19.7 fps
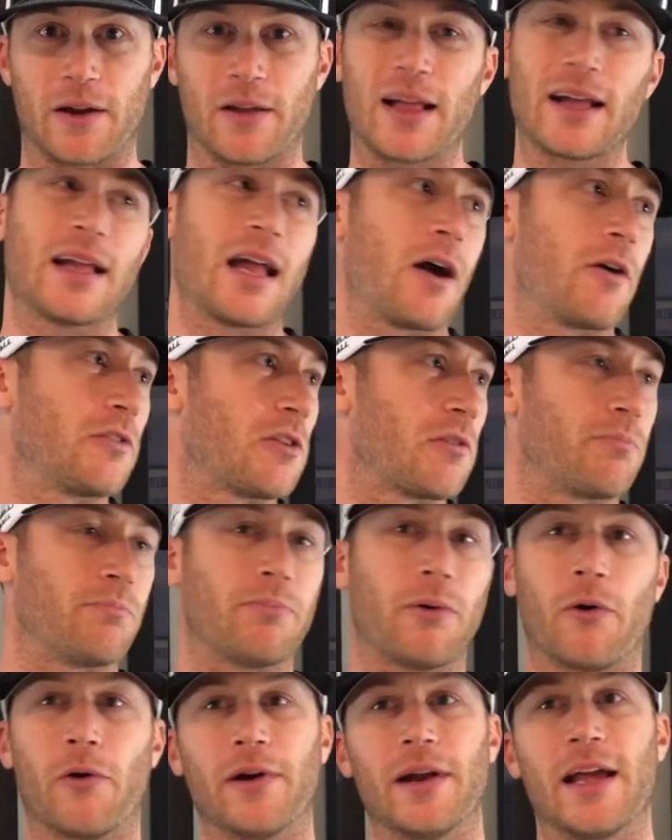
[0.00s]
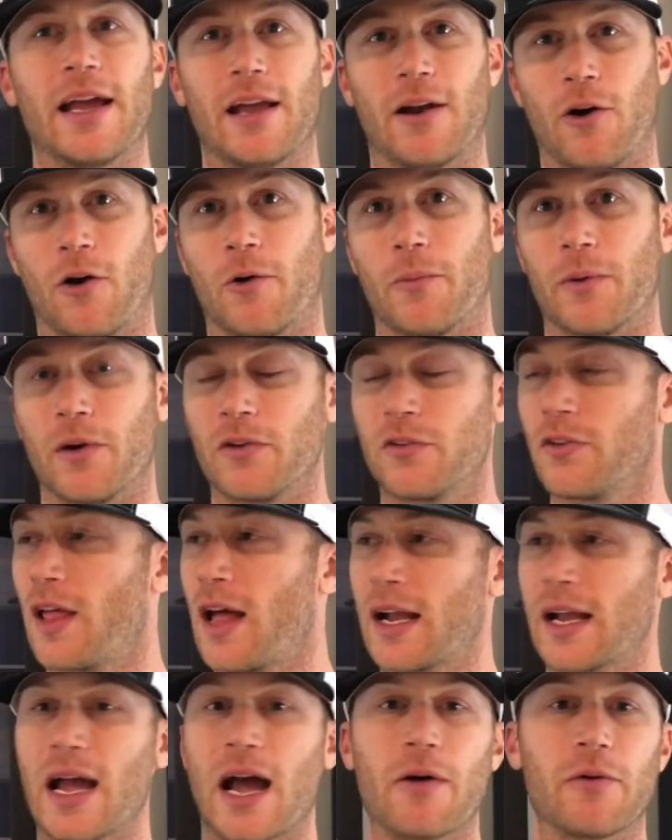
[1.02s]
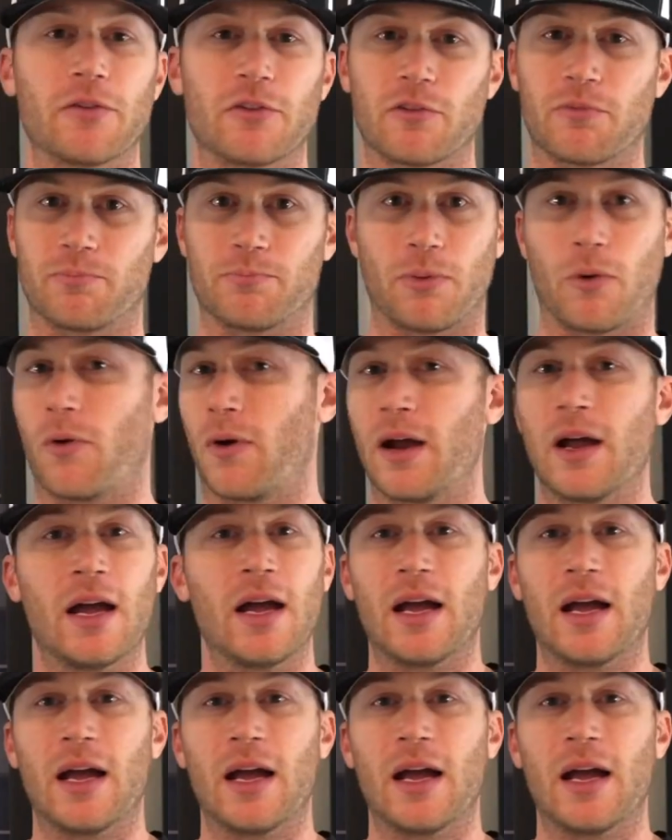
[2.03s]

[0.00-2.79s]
Or that guy was just born to hit homers. Or that guy was just born.